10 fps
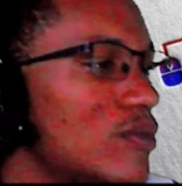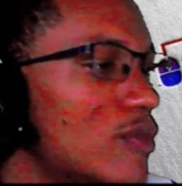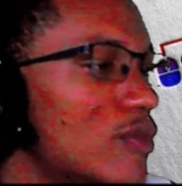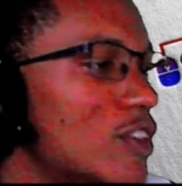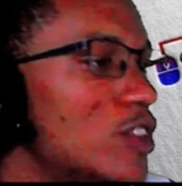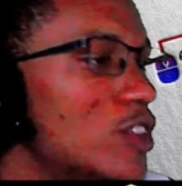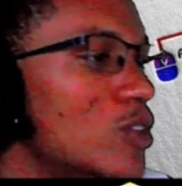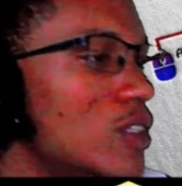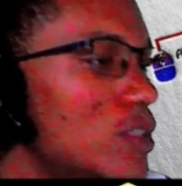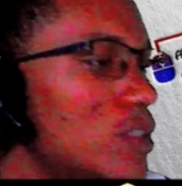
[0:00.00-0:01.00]
So
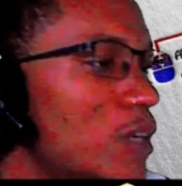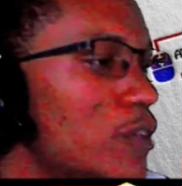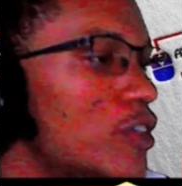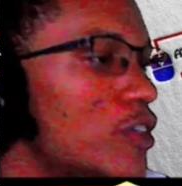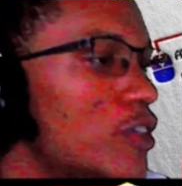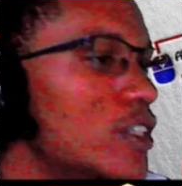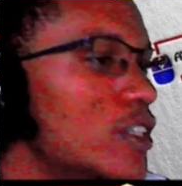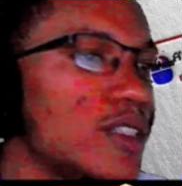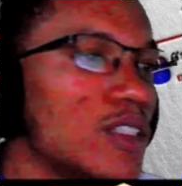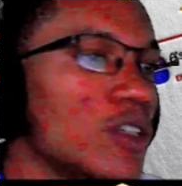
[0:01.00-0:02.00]
this, my friends, is
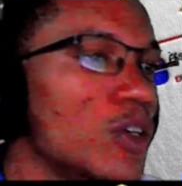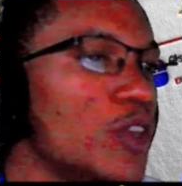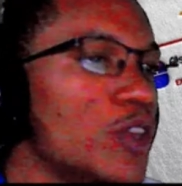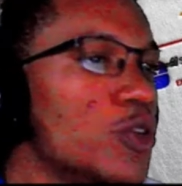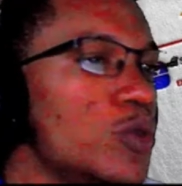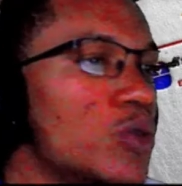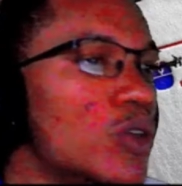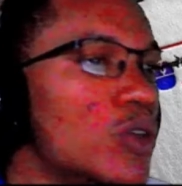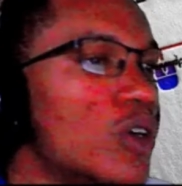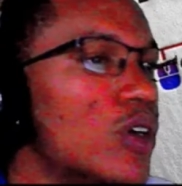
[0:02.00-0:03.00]
our new
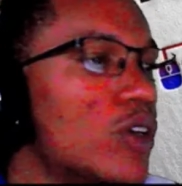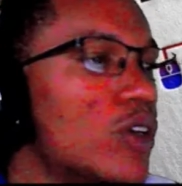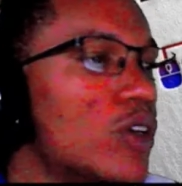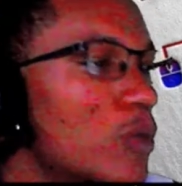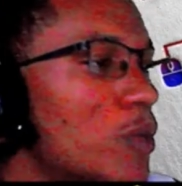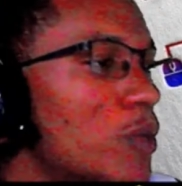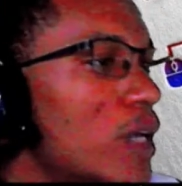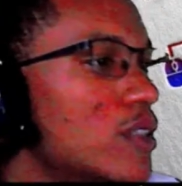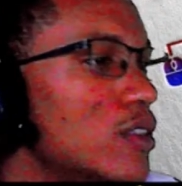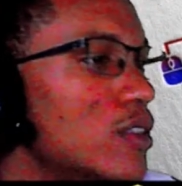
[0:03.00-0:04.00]
number
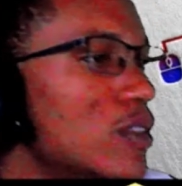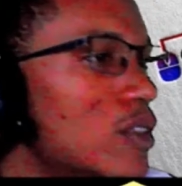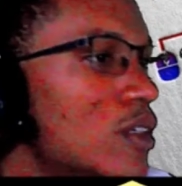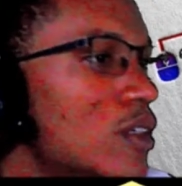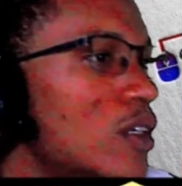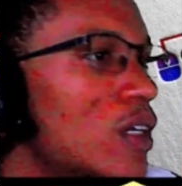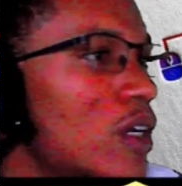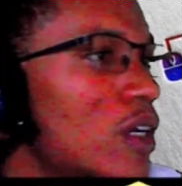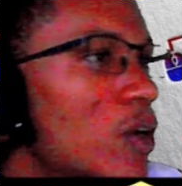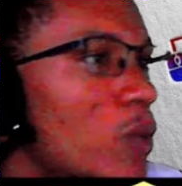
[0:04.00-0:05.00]
pattern.
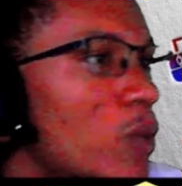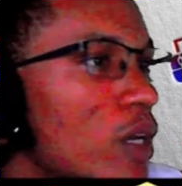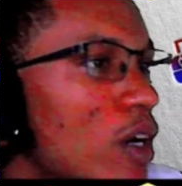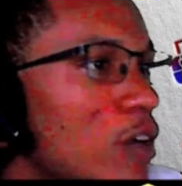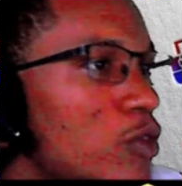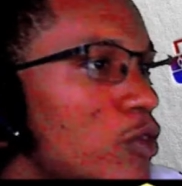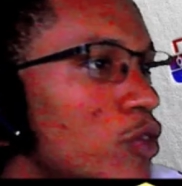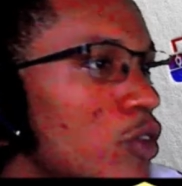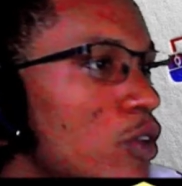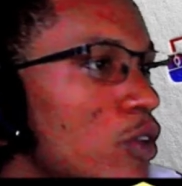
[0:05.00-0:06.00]
We have
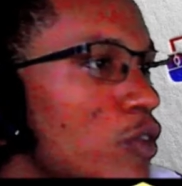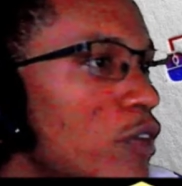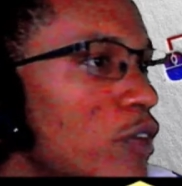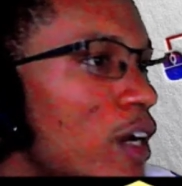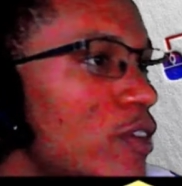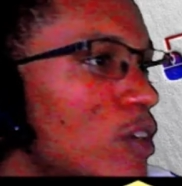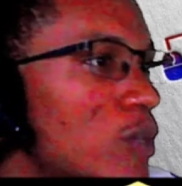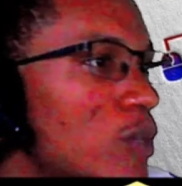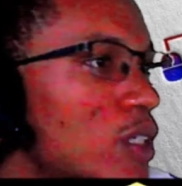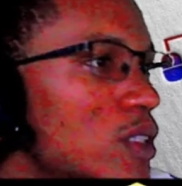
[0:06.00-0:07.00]
5
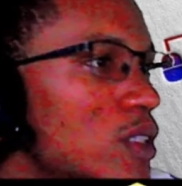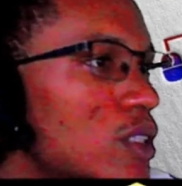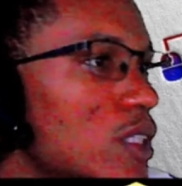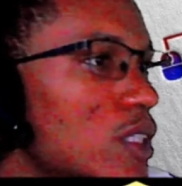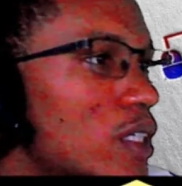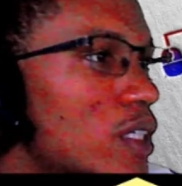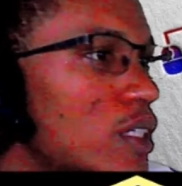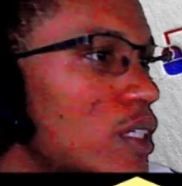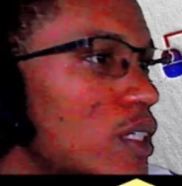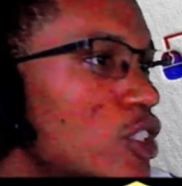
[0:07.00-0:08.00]
numbers in
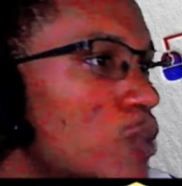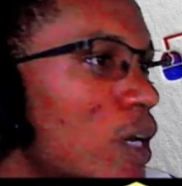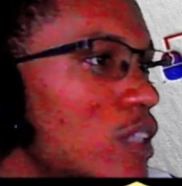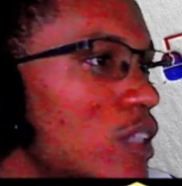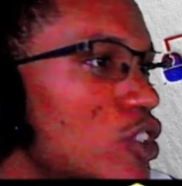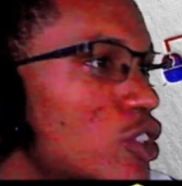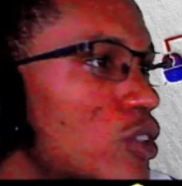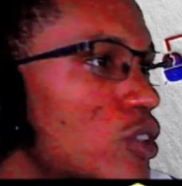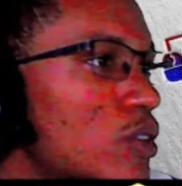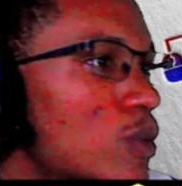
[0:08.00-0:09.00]
each batch.
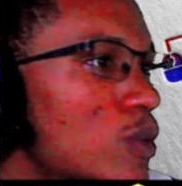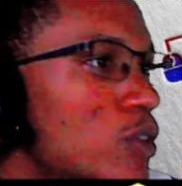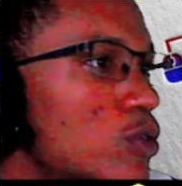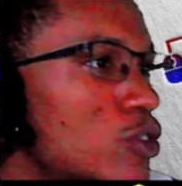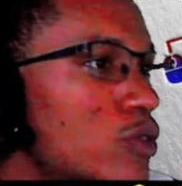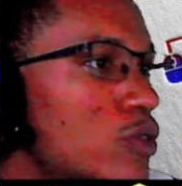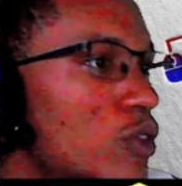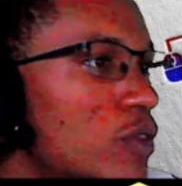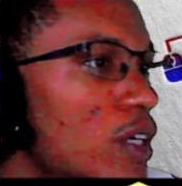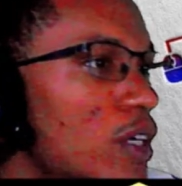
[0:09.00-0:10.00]
1, 2, 3, 4,
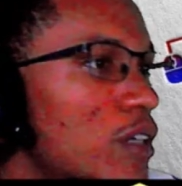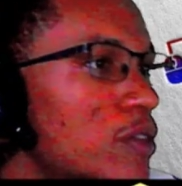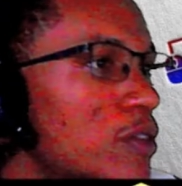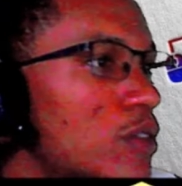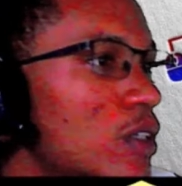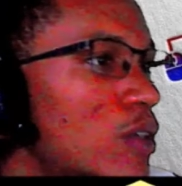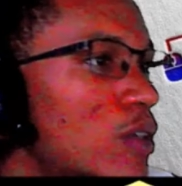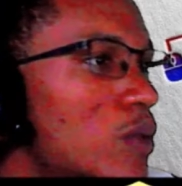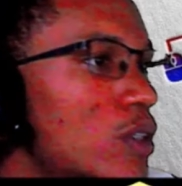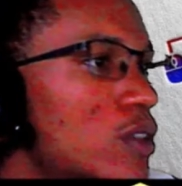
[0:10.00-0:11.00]
5.
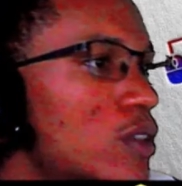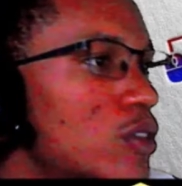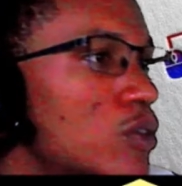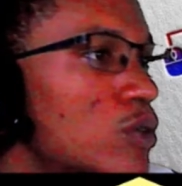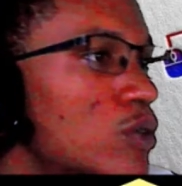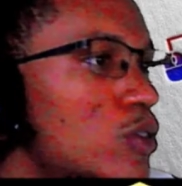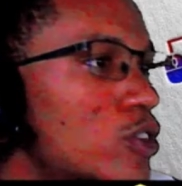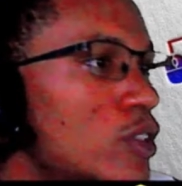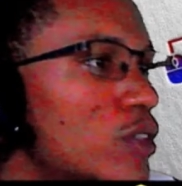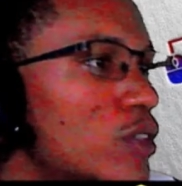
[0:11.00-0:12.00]
1, 2,
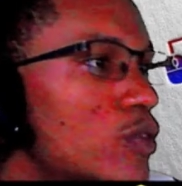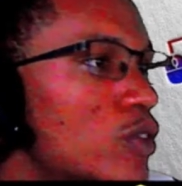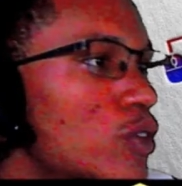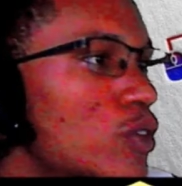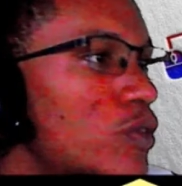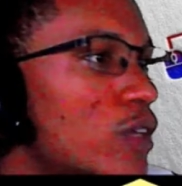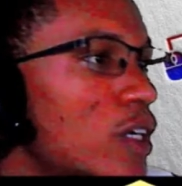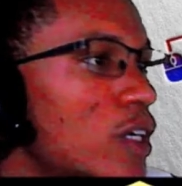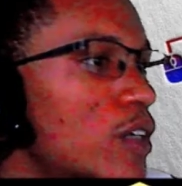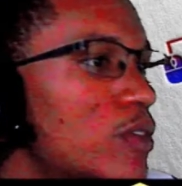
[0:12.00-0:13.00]
3, 4,
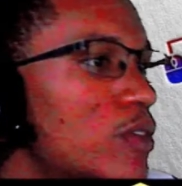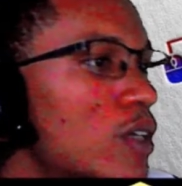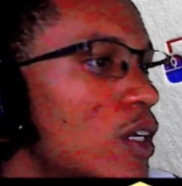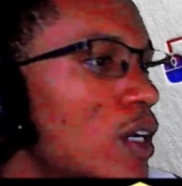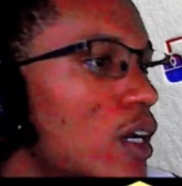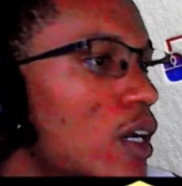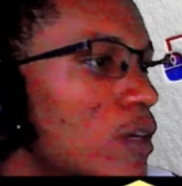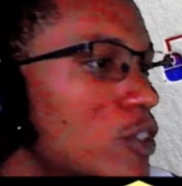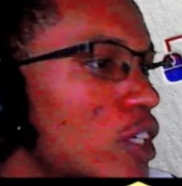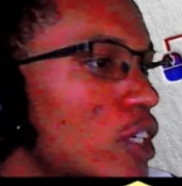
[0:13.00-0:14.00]
5. And we
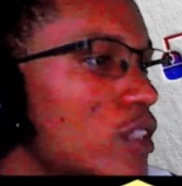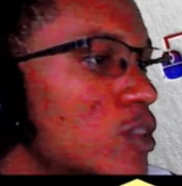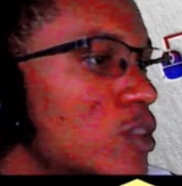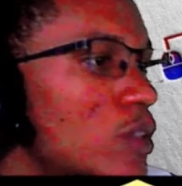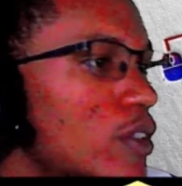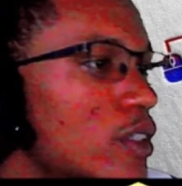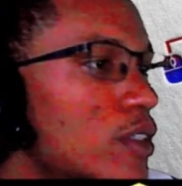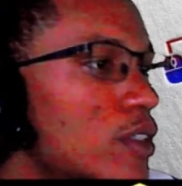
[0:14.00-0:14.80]
checked this one already.